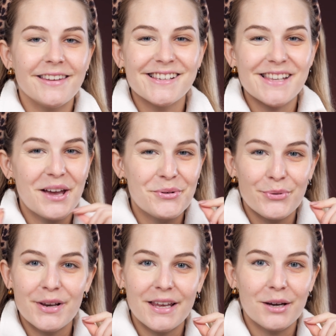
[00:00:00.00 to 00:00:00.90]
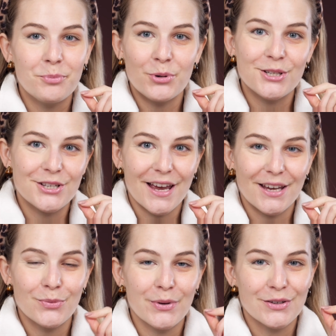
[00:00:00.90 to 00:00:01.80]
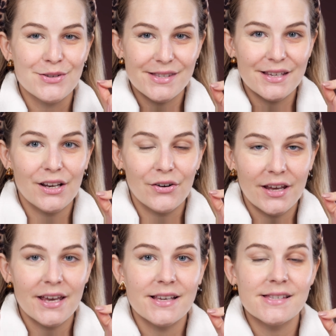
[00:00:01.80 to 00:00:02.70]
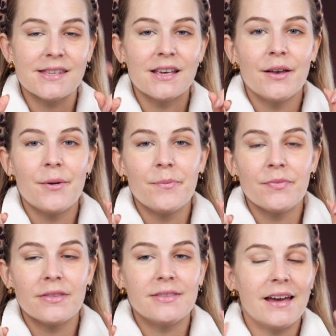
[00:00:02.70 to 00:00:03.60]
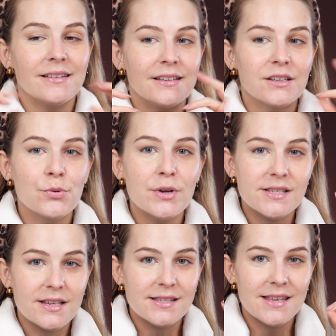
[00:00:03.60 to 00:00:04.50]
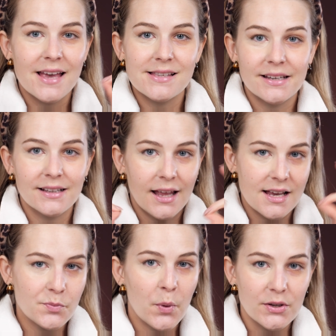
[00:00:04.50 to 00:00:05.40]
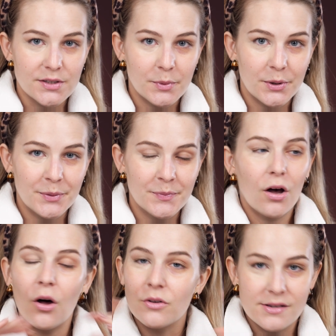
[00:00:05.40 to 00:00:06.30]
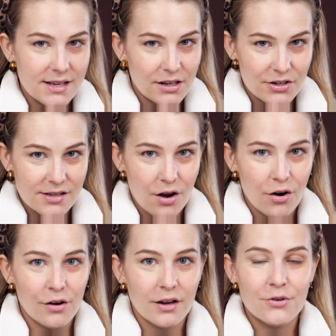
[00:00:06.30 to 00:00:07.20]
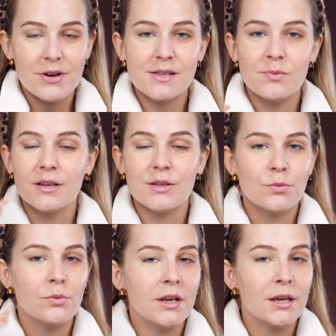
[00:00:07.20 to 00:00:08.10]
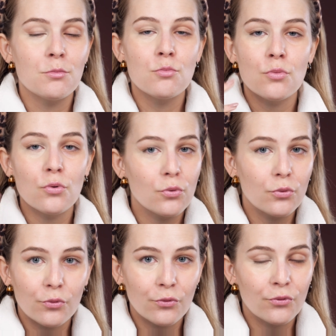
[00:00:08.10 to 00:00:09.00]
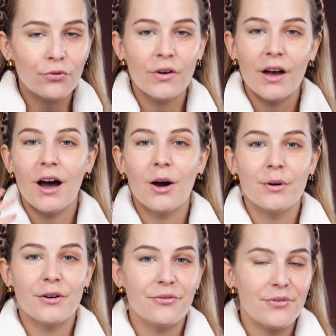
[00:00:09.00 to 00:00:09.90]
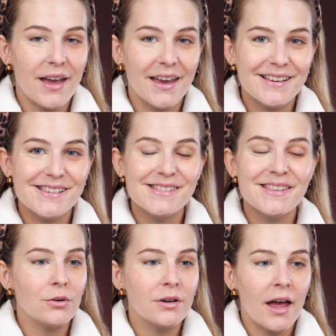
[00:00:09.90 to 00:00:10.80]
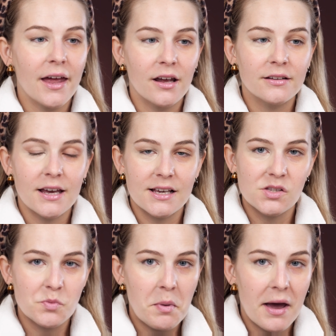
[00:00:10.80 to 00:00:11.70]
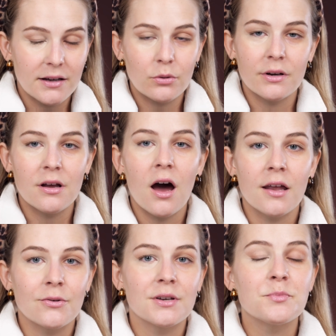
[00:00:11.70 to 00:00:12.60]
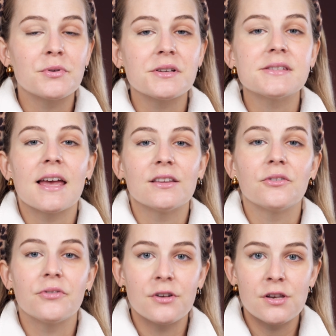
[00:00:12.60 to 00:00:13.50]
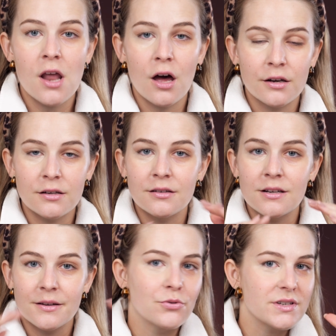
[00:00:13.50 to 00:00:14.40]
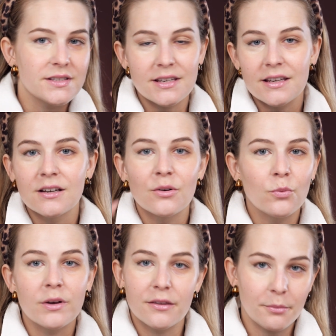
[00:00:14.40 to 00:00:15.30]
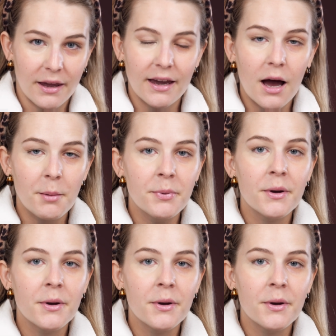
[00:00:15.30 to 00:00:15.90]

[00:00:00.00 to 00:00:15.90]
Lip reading: things I really appreciate with concealer is that it creases as little as possible. All concealers are gonna crease because we move our face. You cannot expect 100% of non-creasing with makeup.